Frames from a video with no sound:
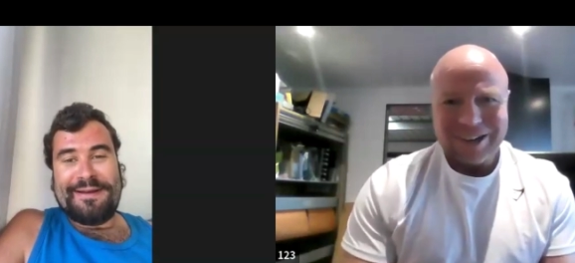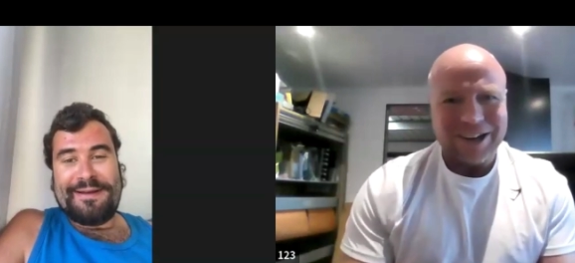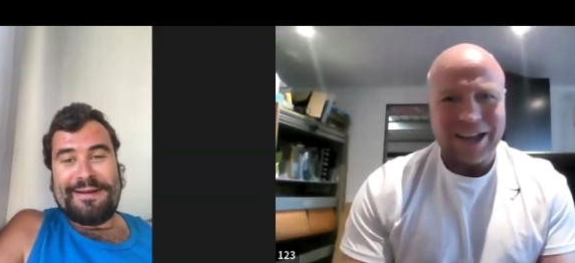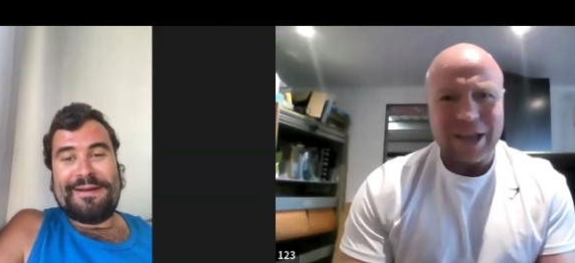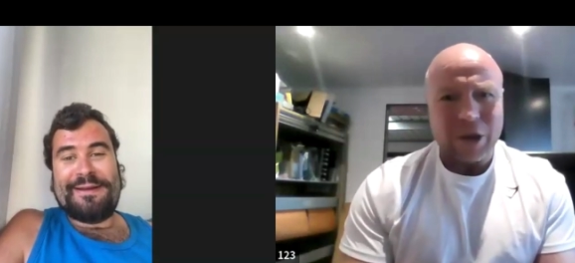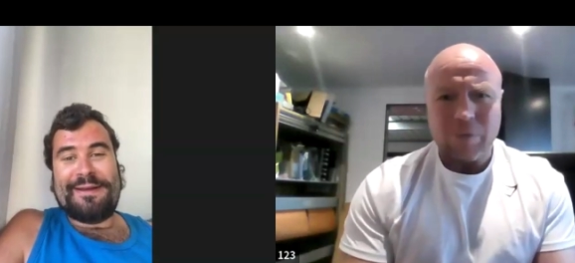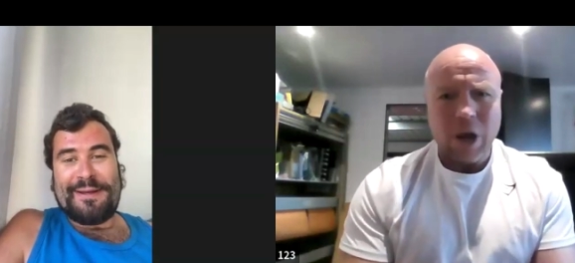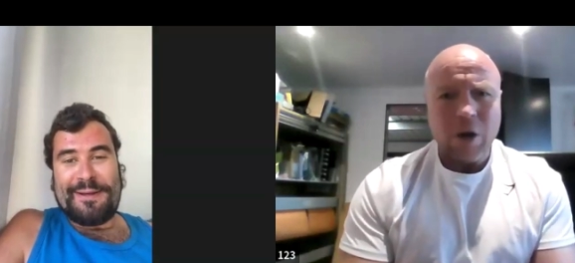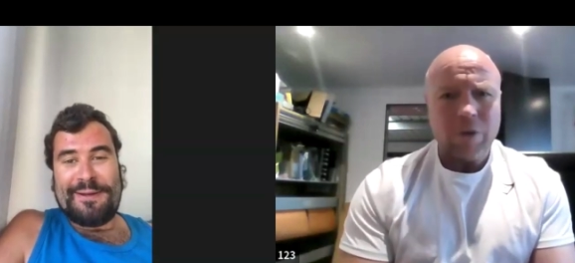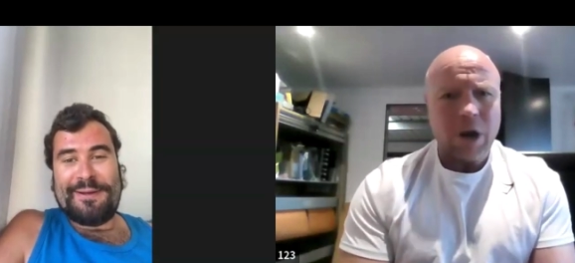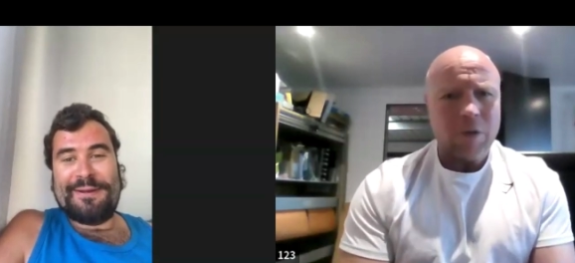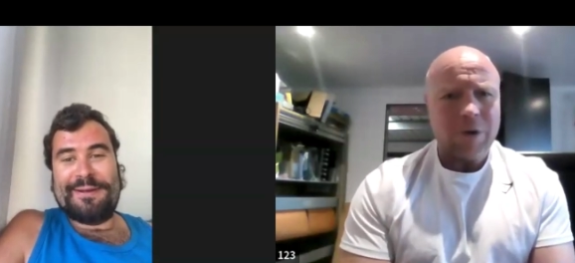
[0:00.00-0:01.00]
Speaker 1: And they go,
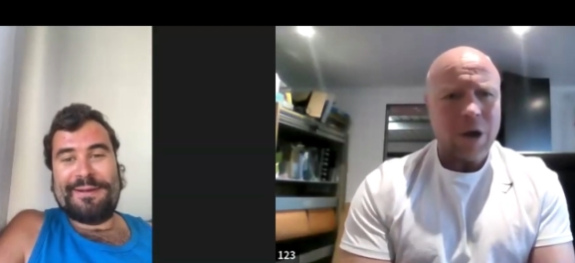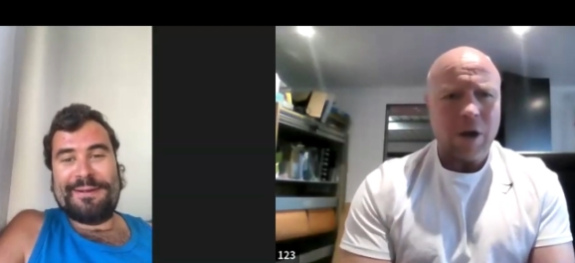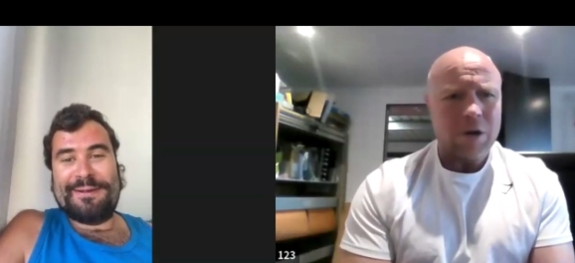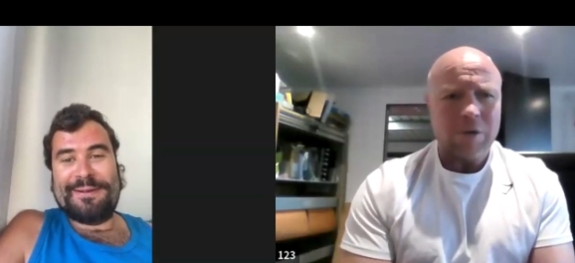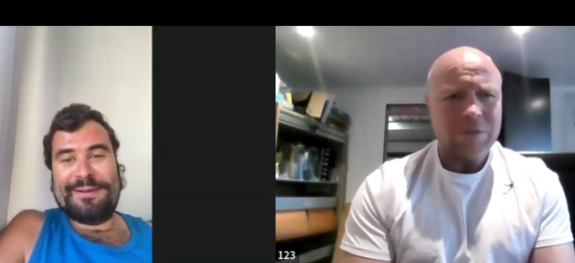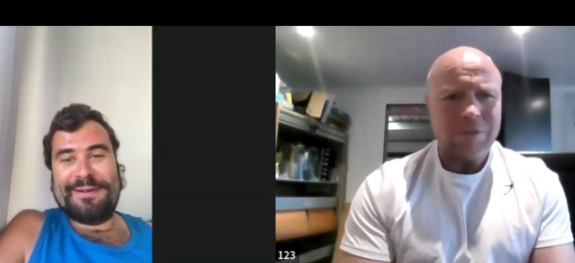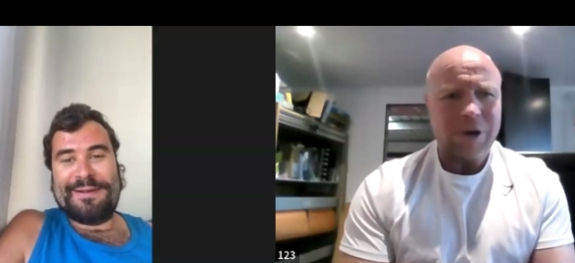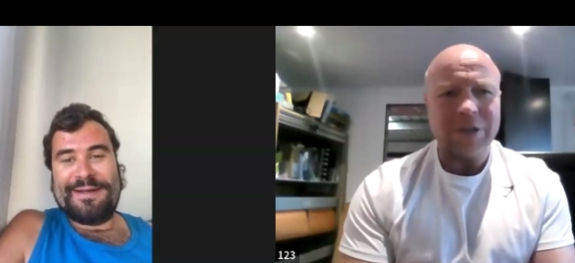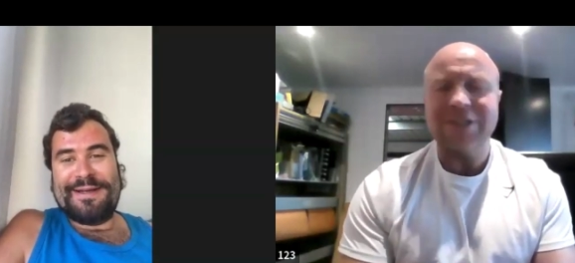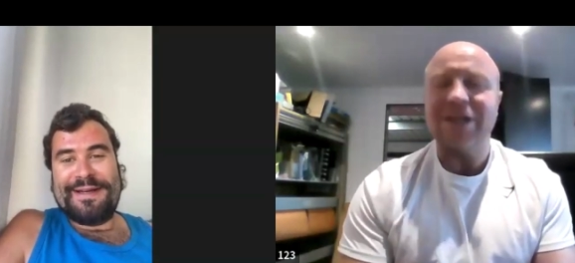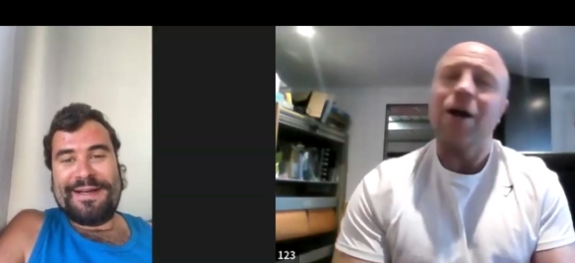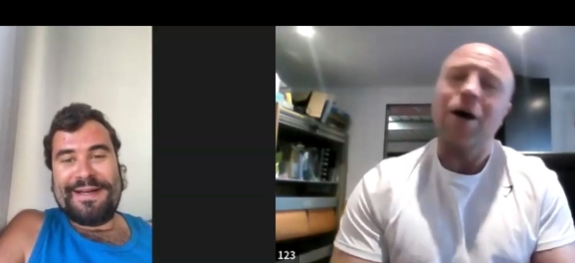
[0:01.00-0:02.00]
no, no, no.
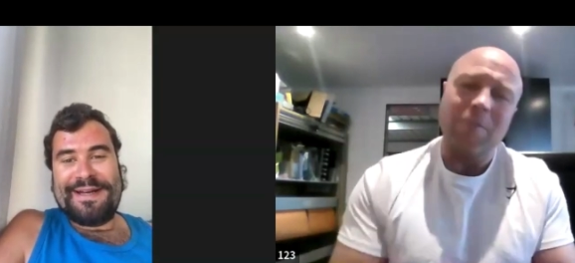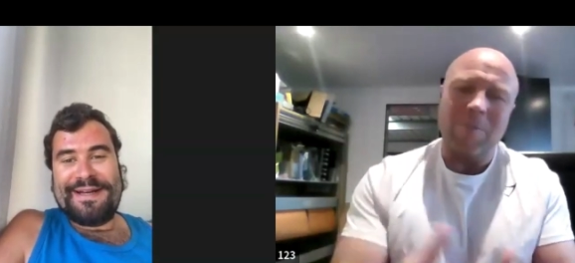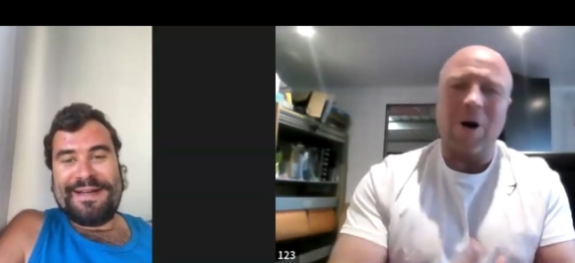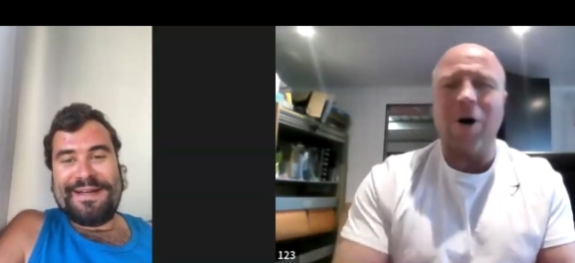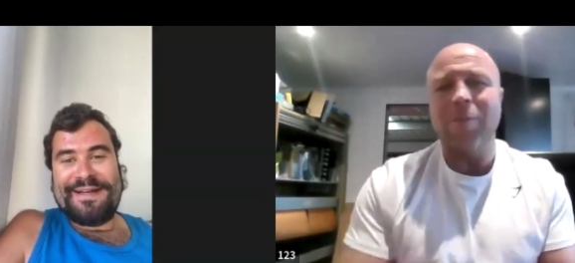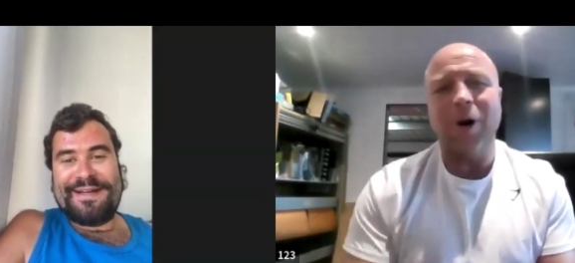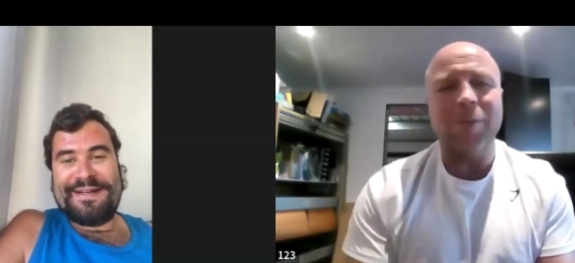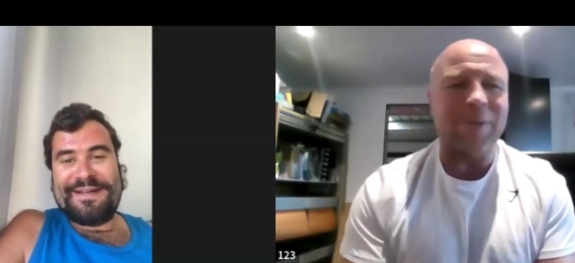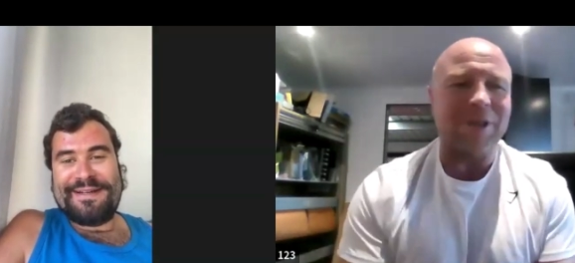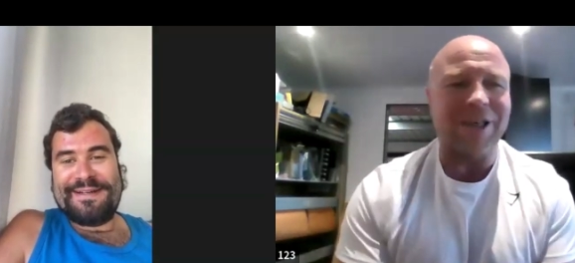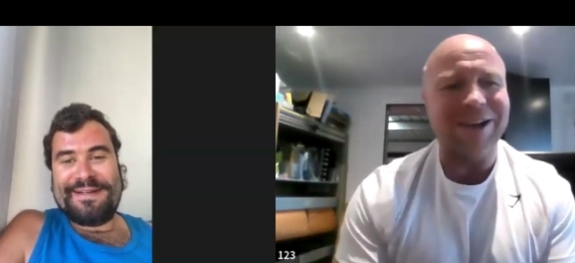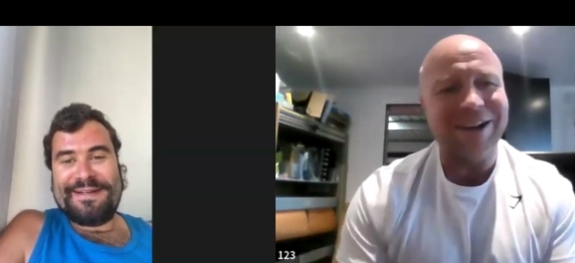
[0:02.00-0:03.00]
I said, oh, I might
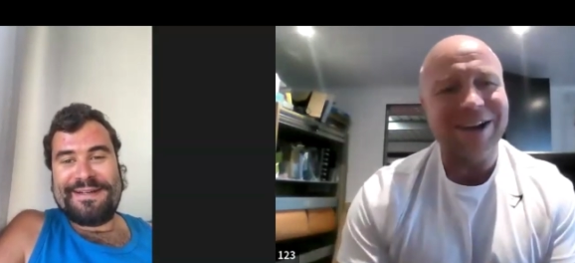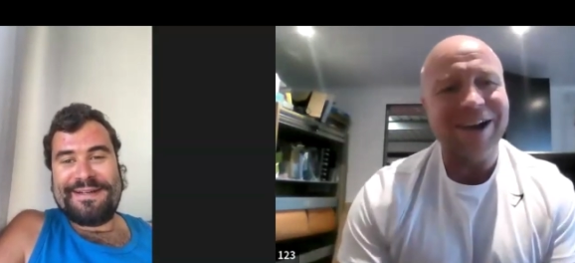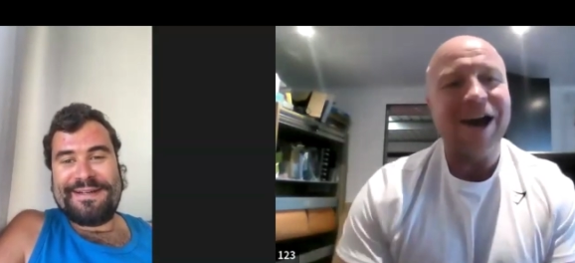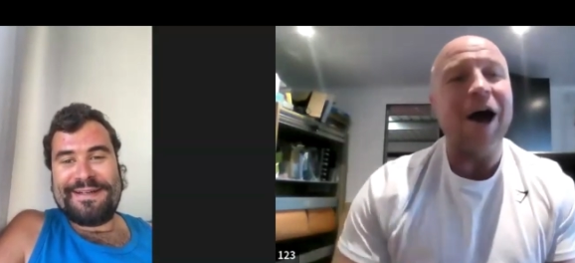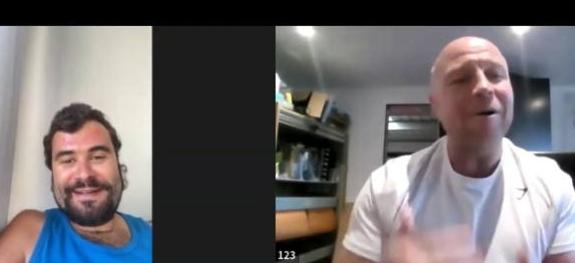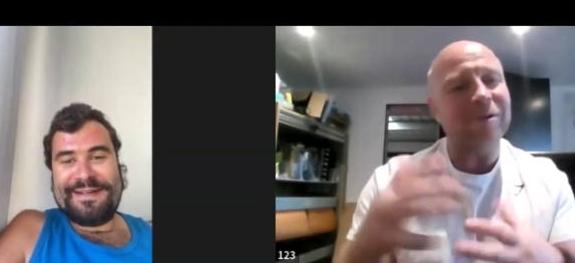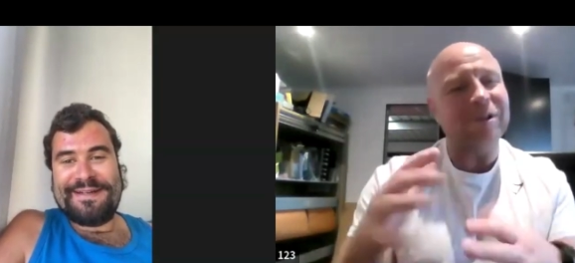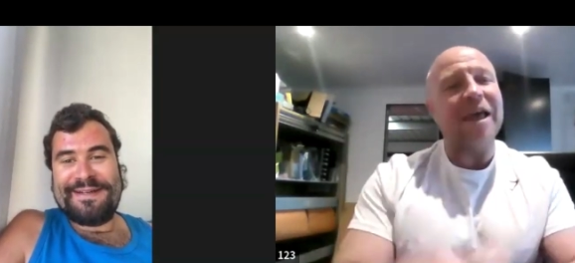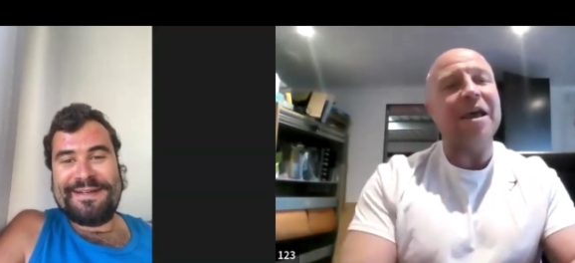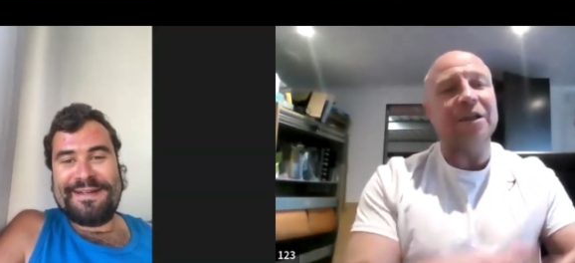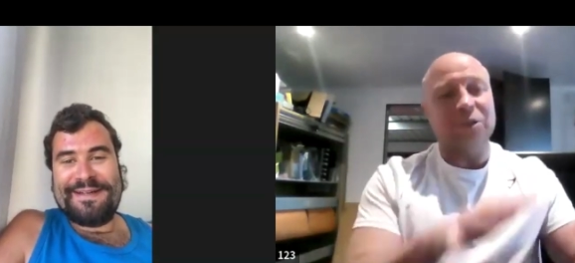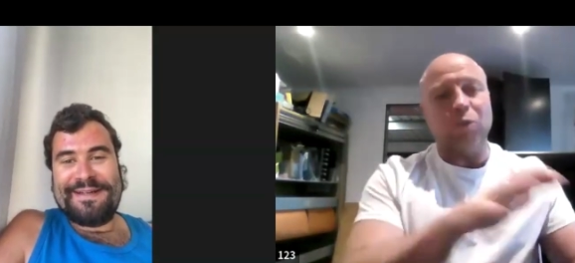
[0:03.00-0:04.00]
be then. Uh,
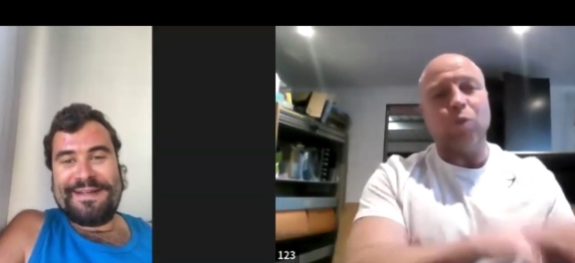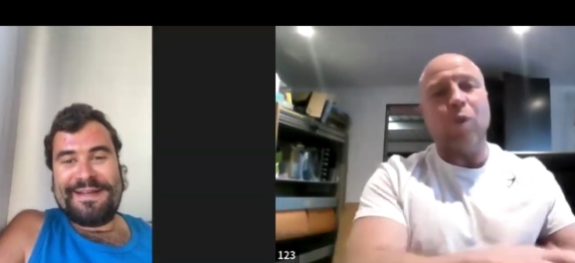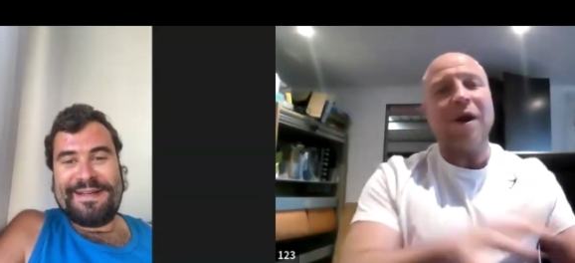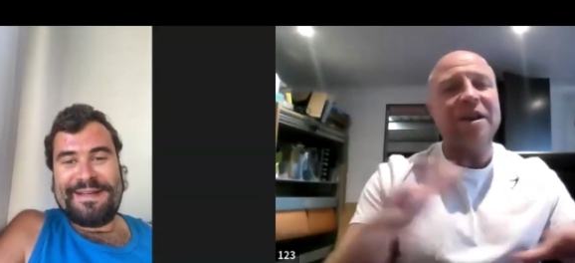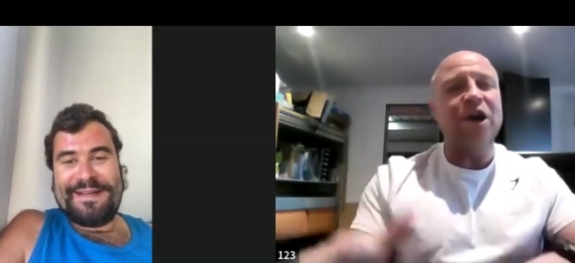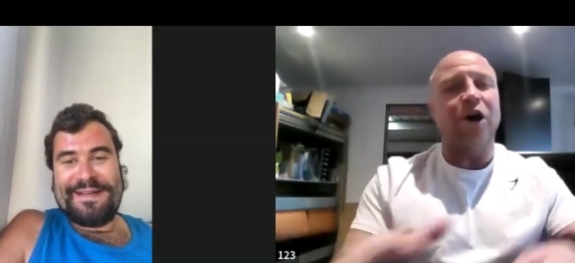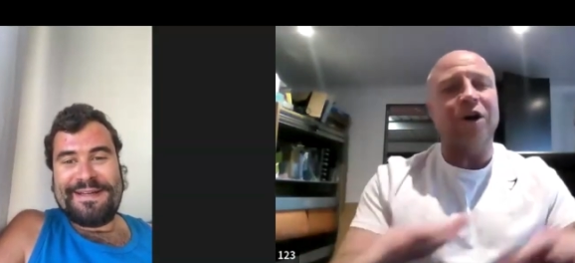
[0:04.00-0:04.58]
when the